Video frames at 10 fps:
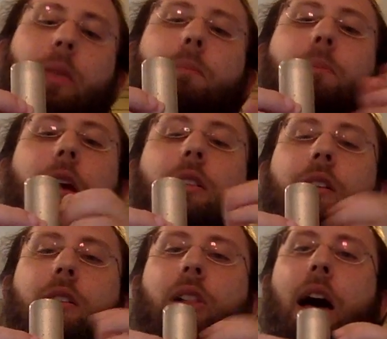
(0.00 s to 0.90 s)
Metal
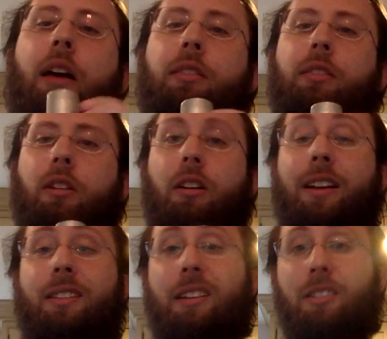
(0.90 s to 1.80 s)
and glass are
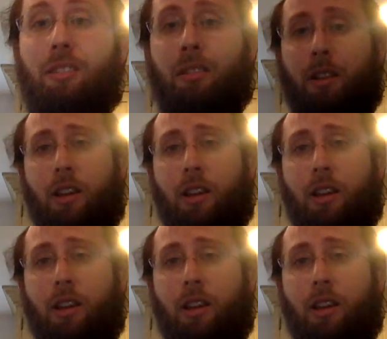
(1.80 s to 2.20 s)
ideal.